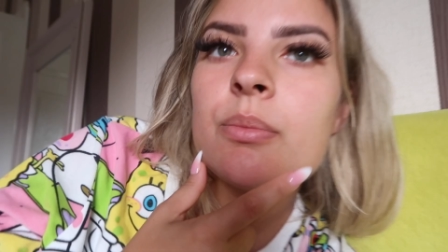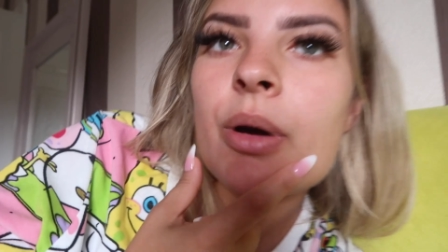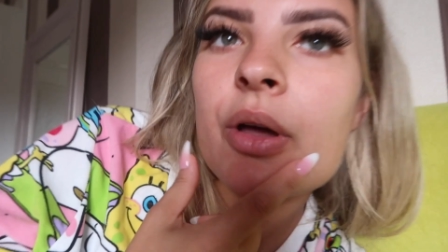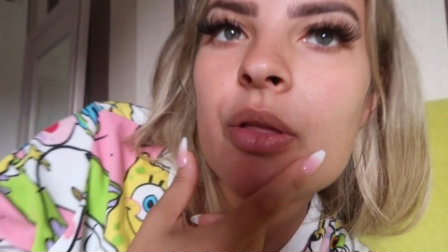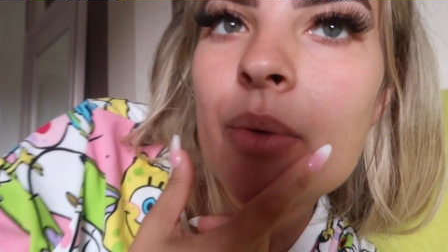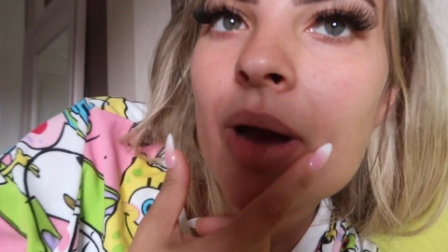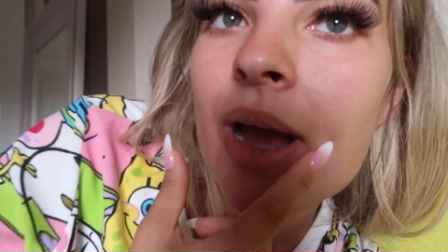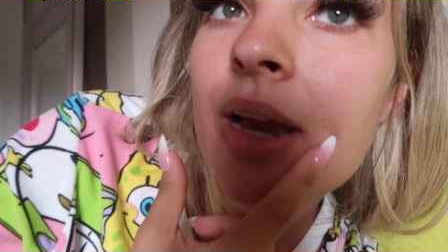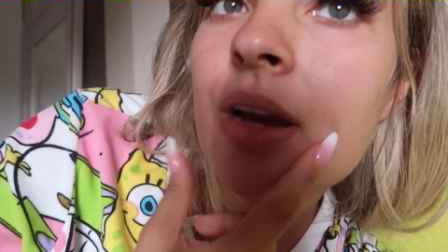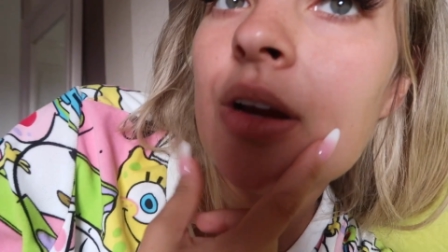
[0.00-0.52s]
By
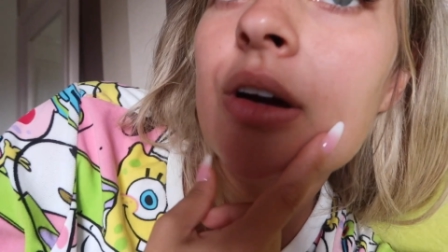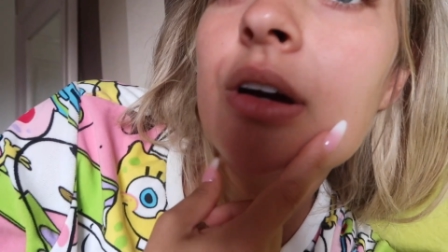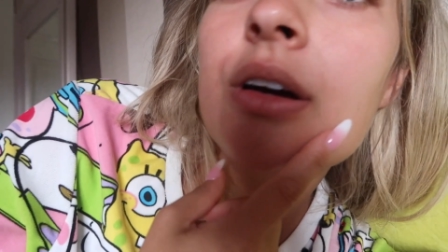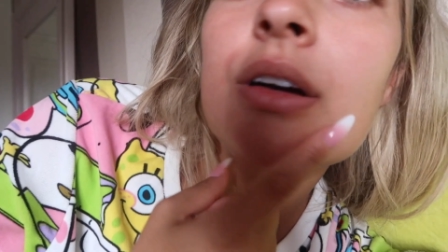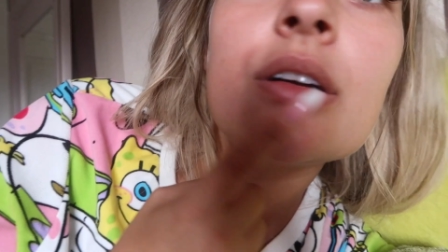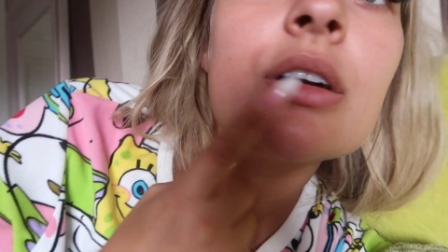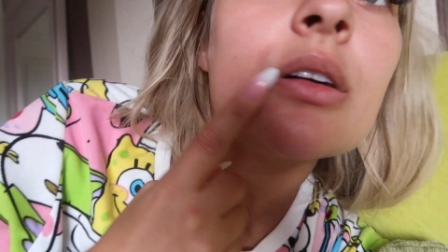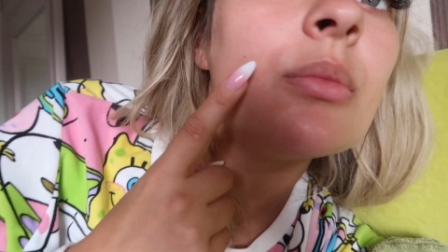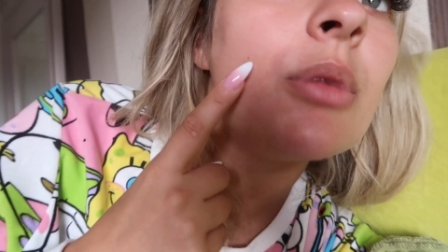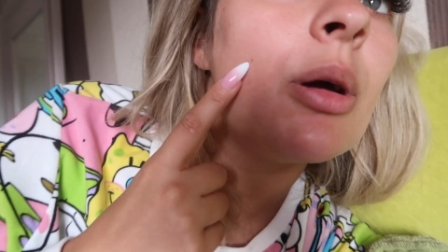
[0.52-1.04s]
the way,
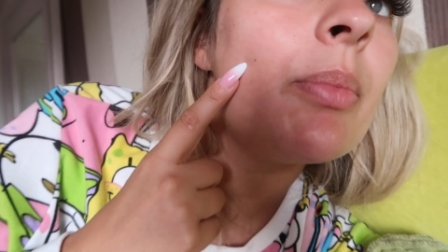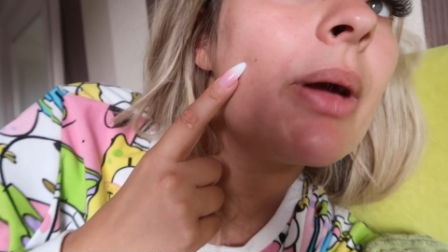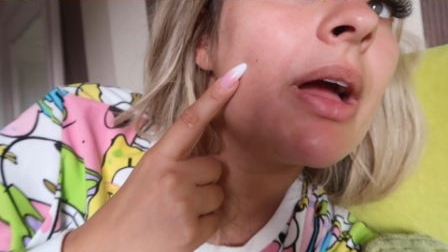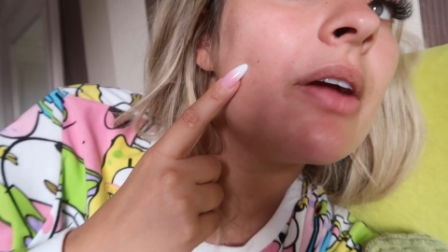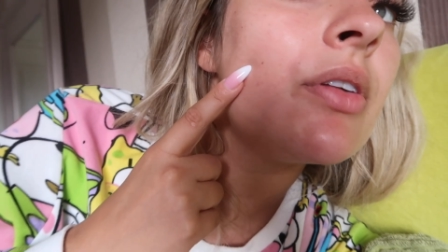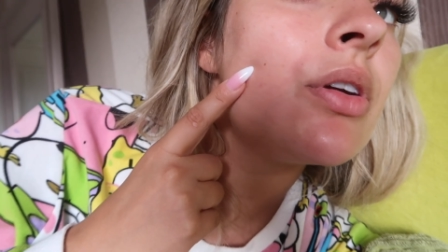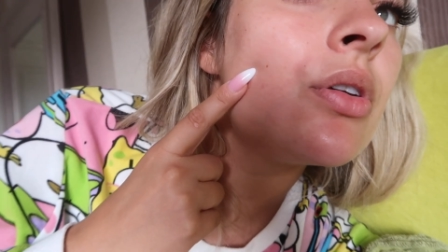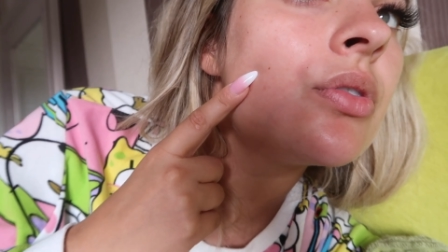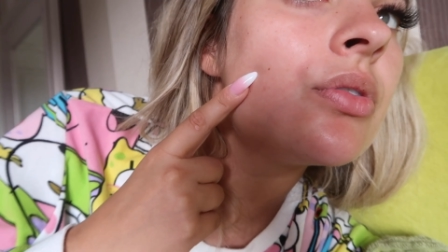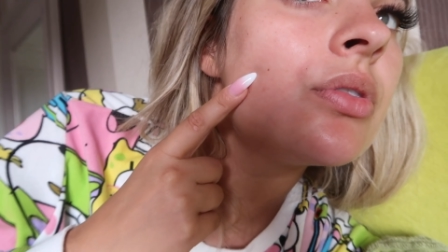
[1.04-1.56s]
look, my
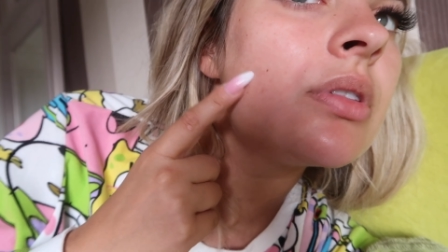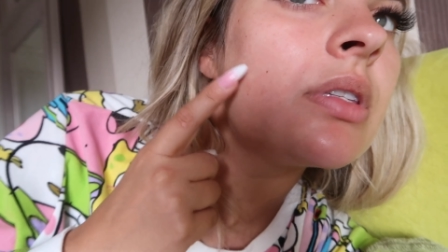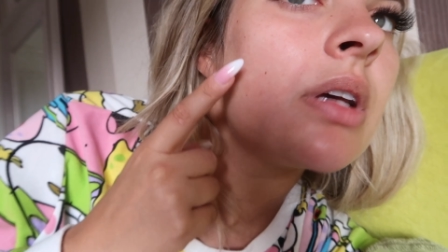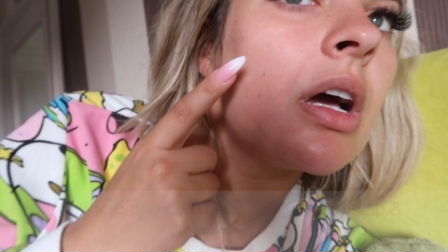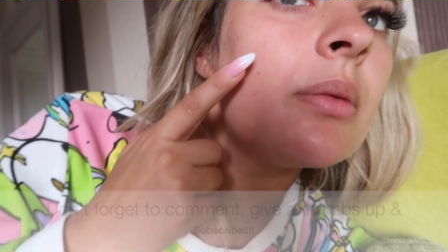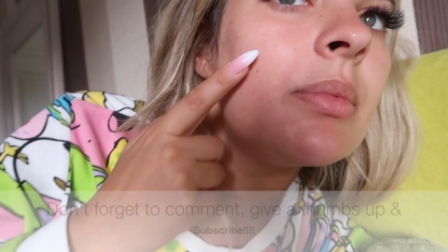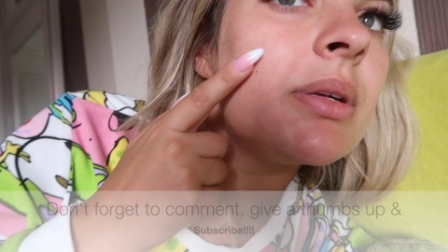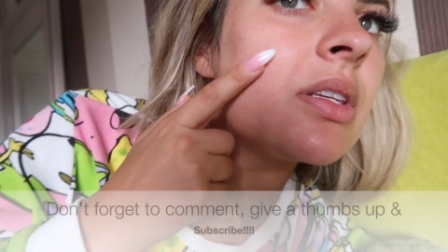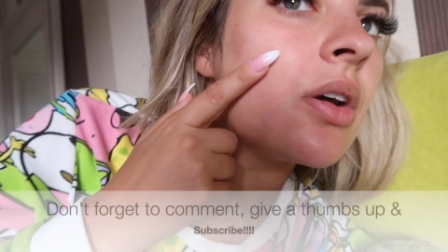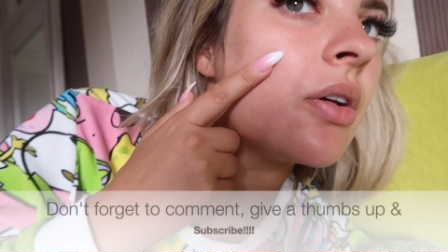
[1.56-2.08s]
perioral
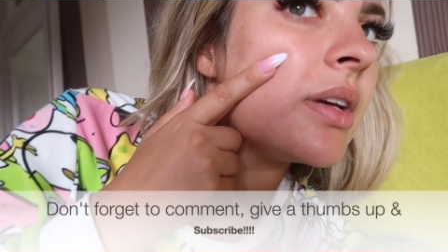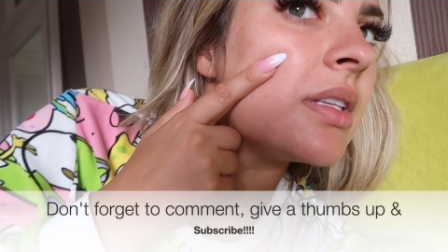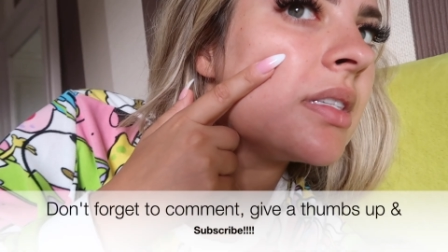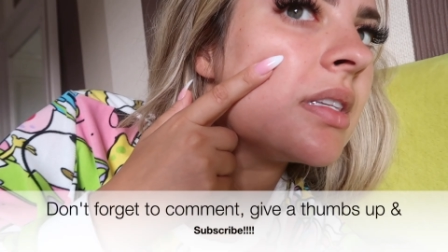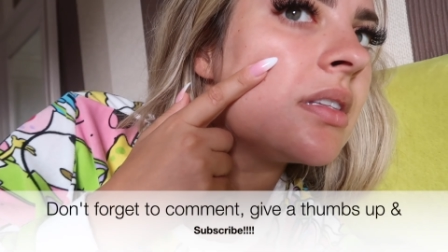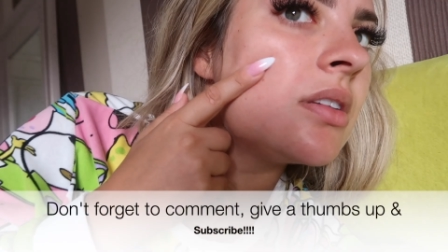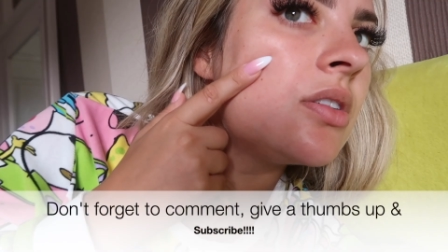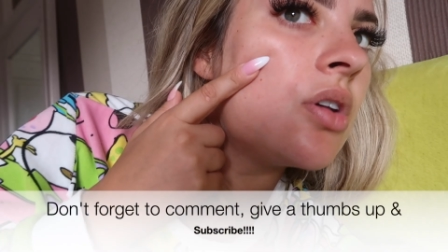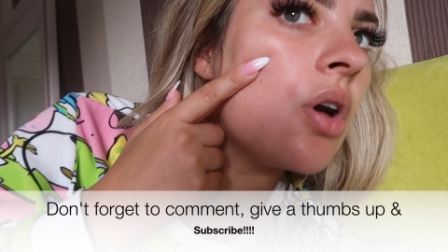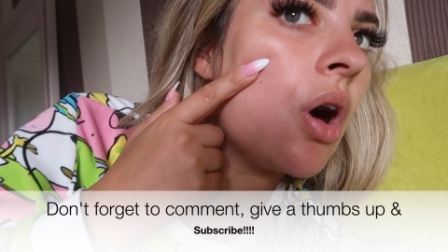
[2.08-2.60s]
dermatitis
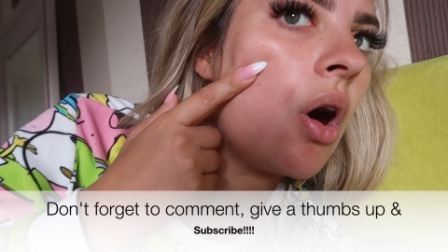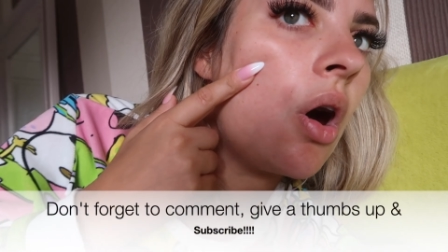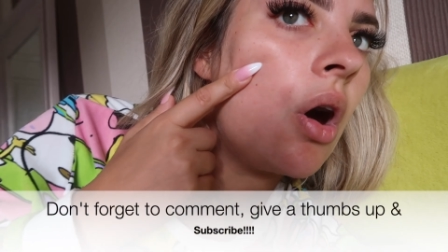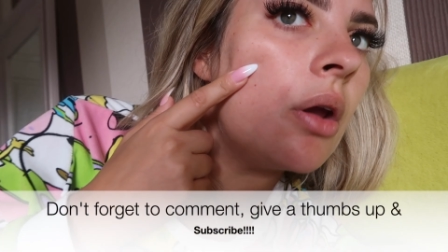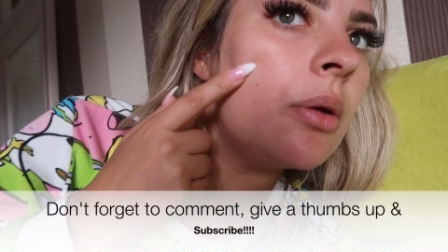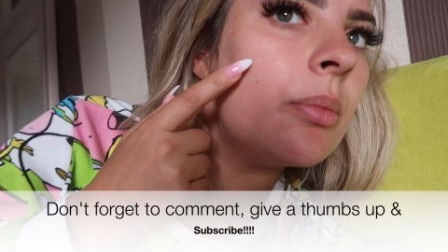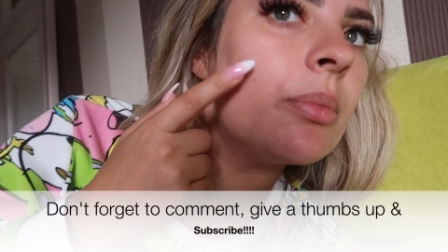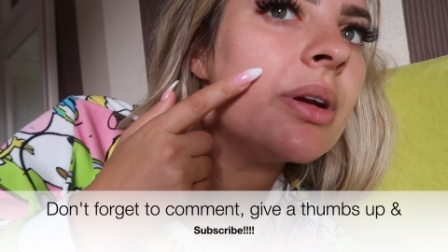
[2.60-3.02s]
is gone,